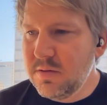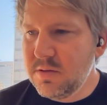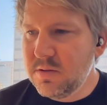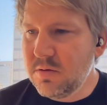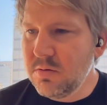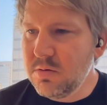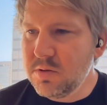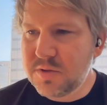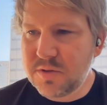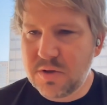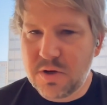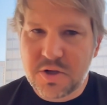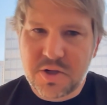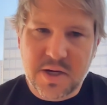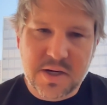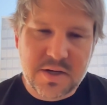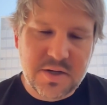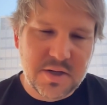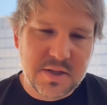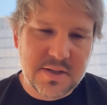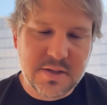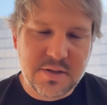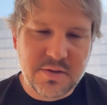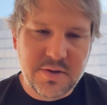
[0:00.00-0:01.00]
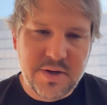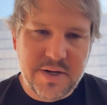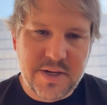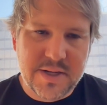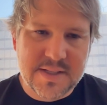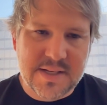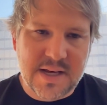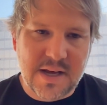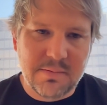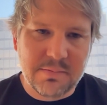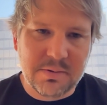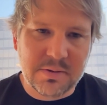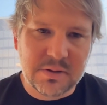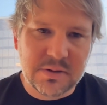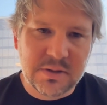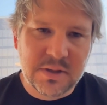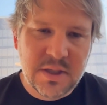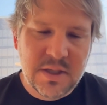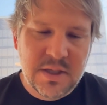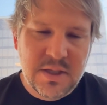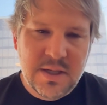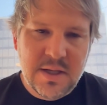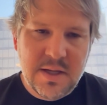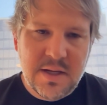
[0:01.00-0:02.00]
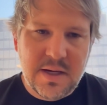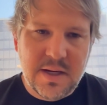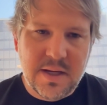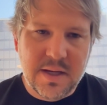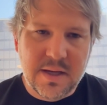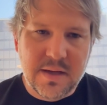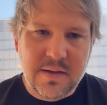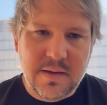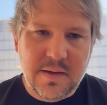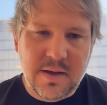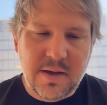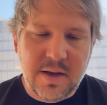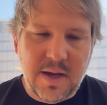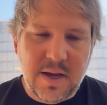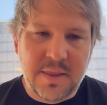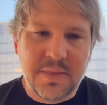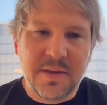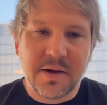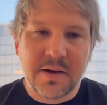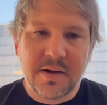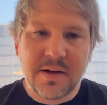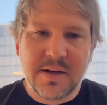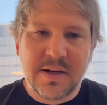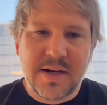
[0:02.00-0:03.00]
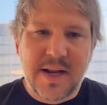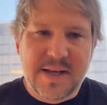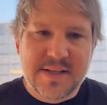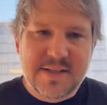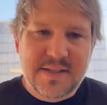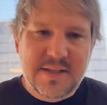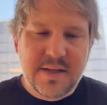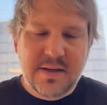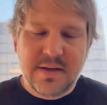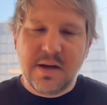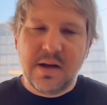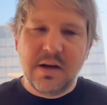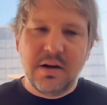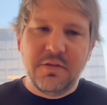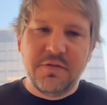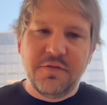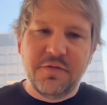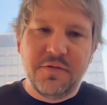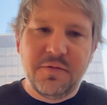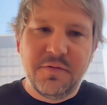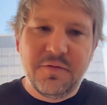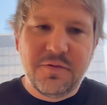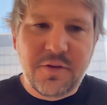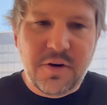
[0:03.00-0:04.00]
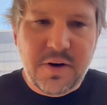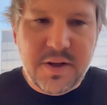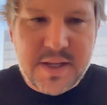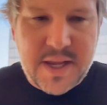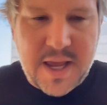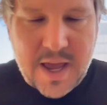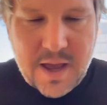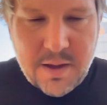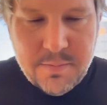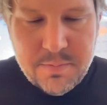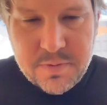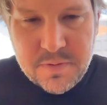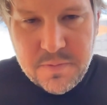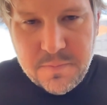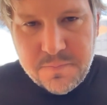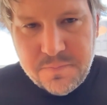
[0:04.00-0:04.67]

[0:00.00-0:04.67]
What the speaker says: Google Search actually is a great example. Like in the classic kind of front-end app,